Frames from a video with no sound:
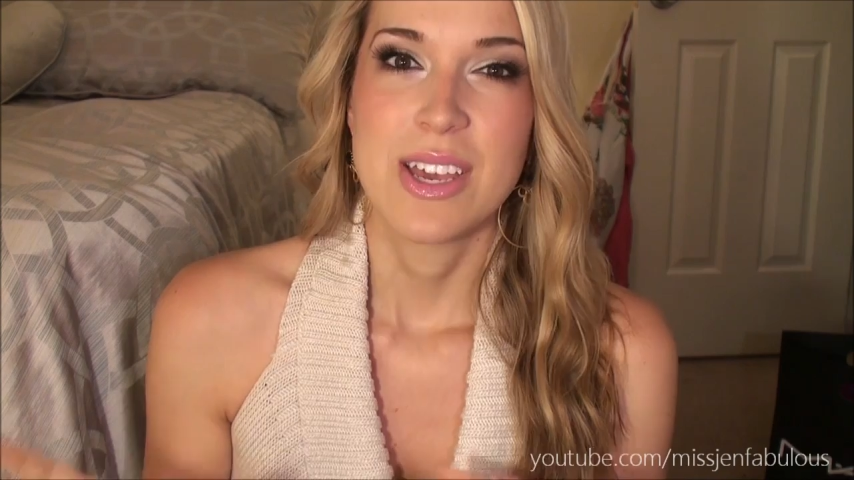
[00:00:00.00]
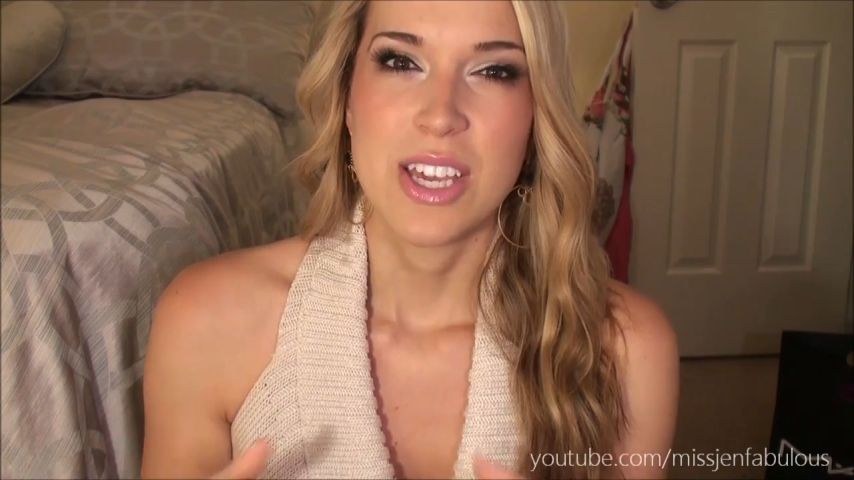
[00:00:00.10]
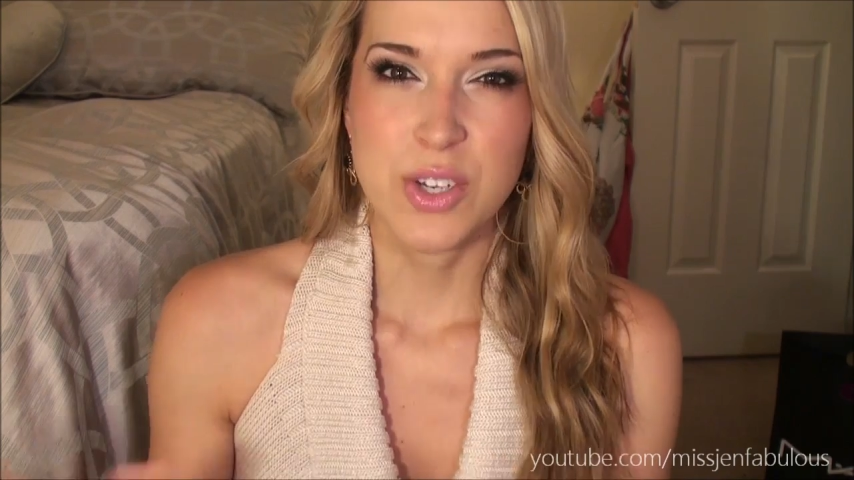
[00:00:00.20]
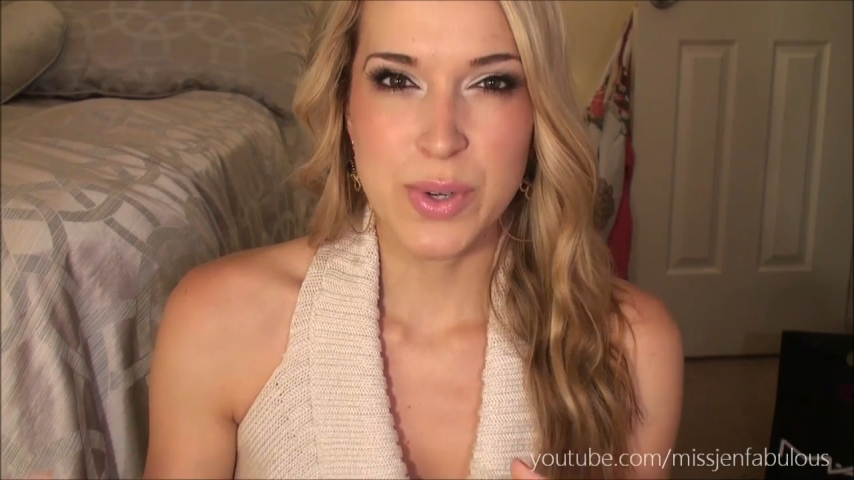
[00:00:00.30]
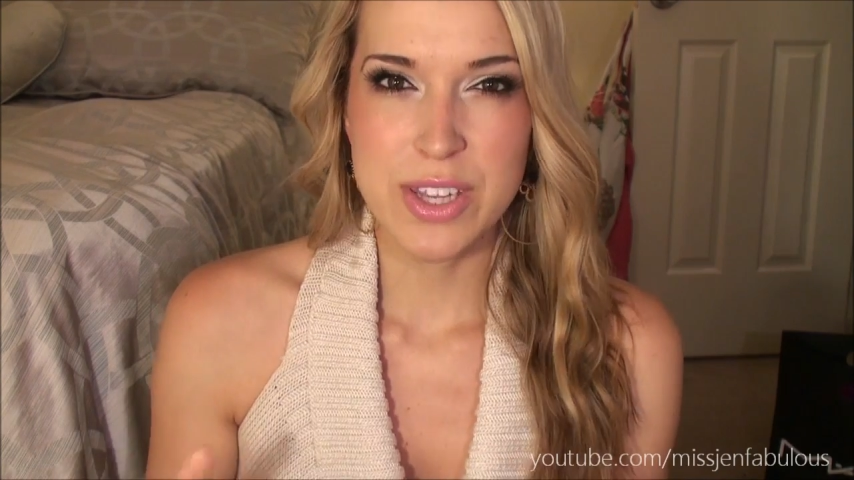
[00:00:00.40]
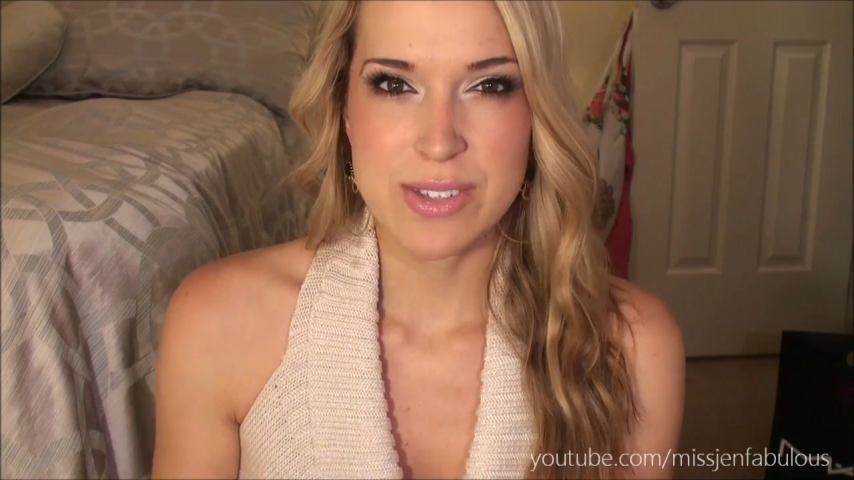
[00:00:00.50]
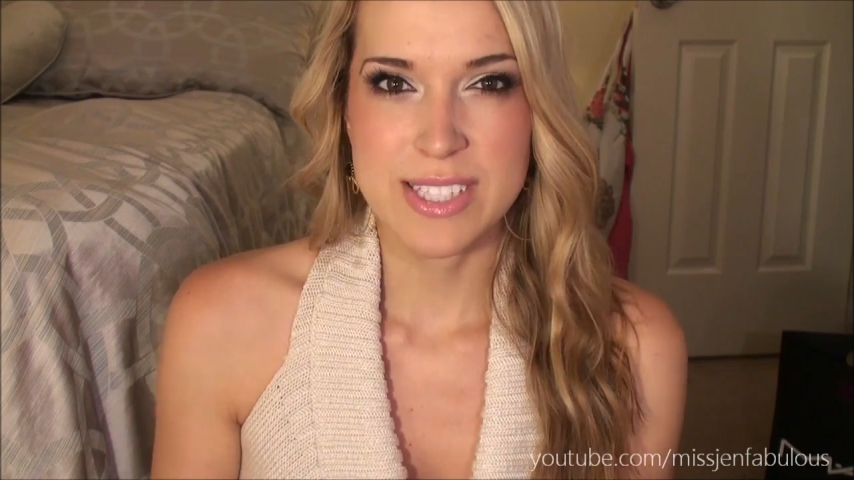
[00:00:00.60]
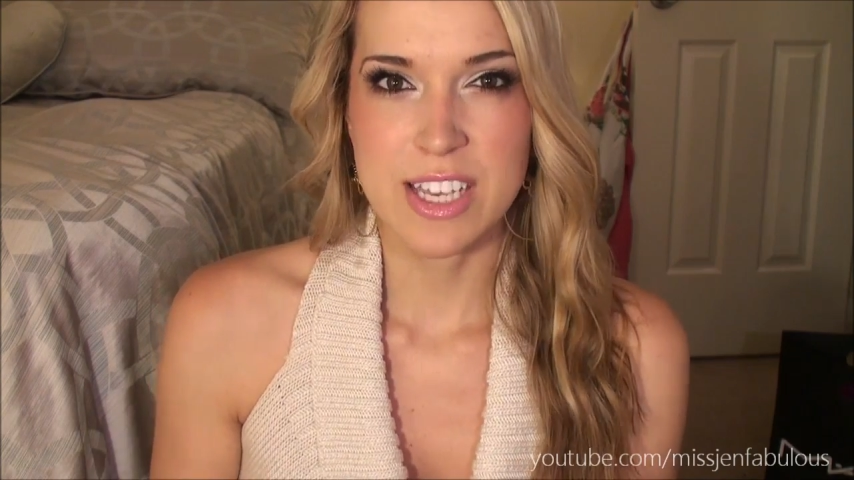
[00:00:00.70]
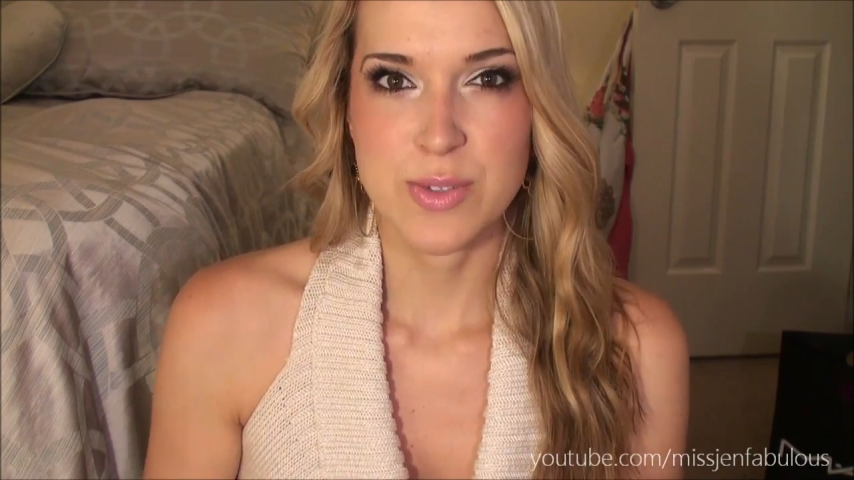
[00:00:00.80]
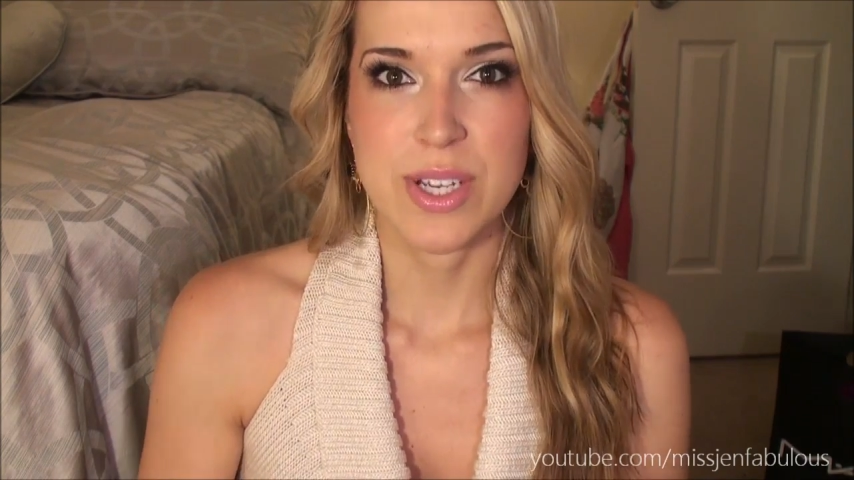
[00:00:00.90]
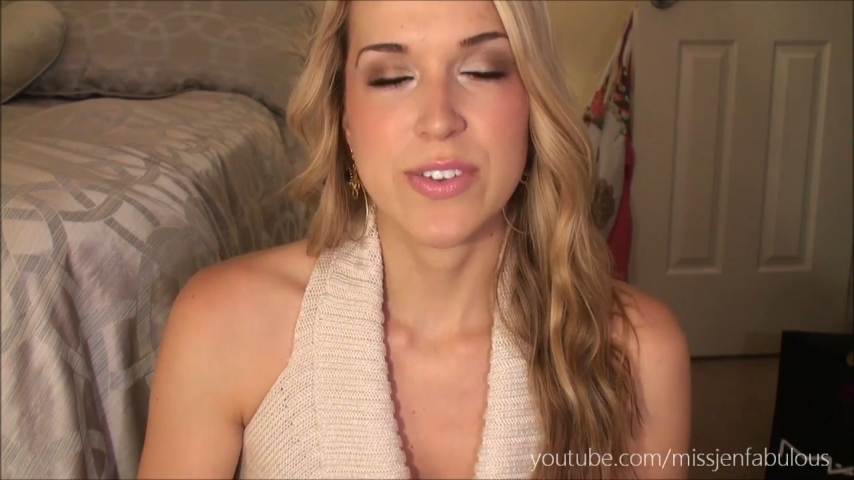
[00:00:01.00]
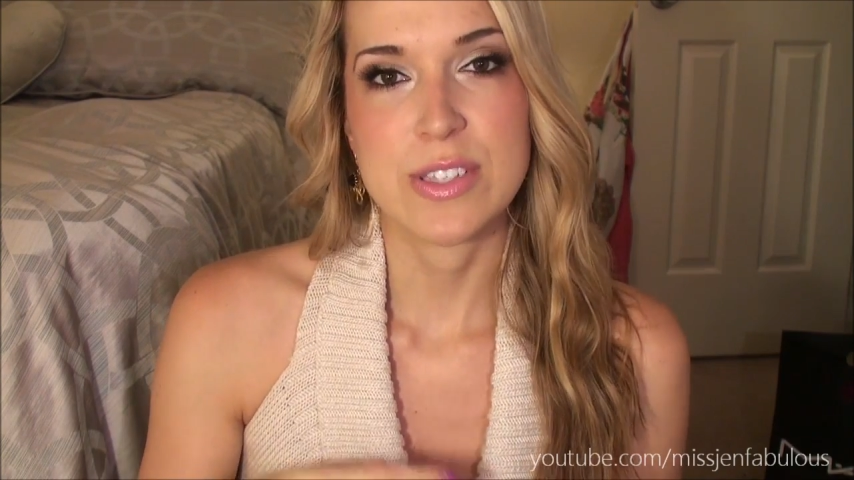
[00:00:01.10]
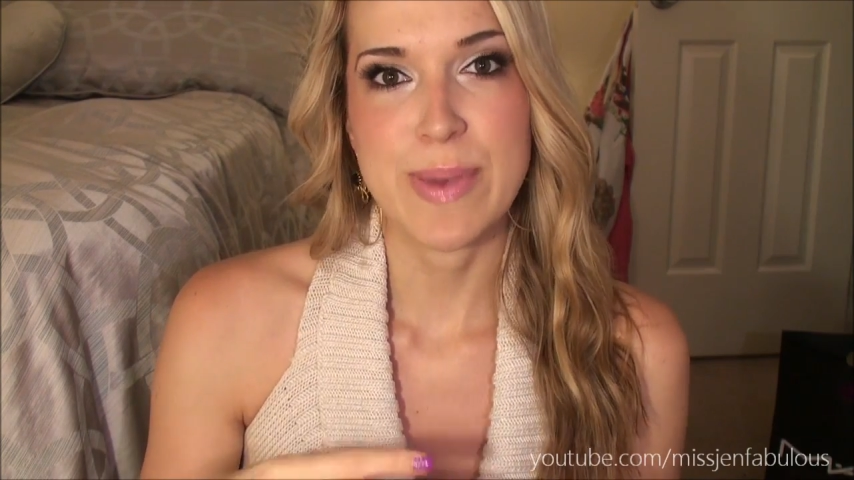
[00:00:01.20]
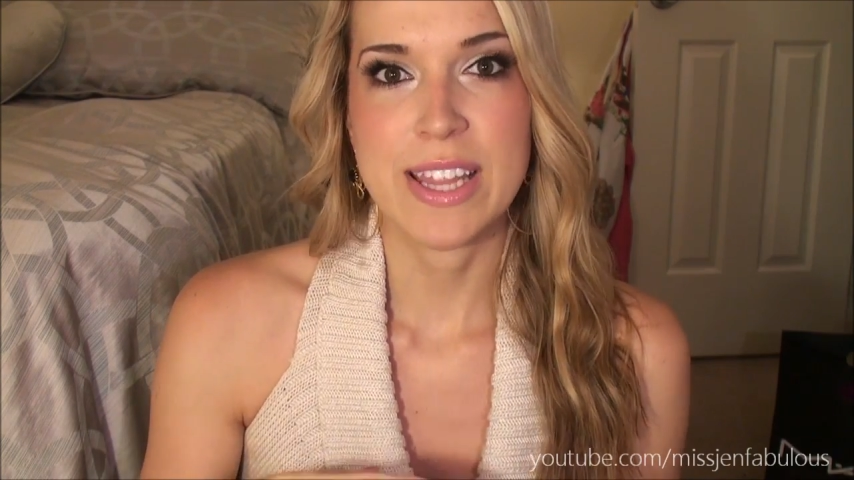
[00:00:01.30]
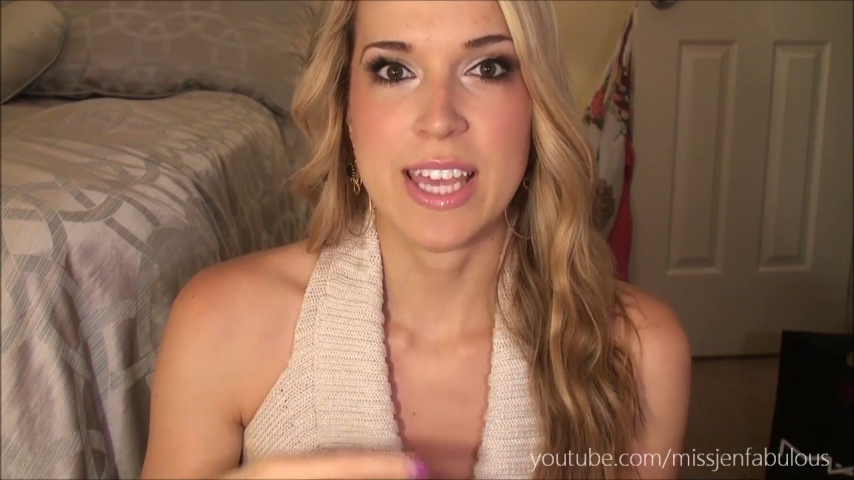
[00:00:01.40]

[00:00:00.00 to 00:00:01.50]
you know, one of those sales where if you spend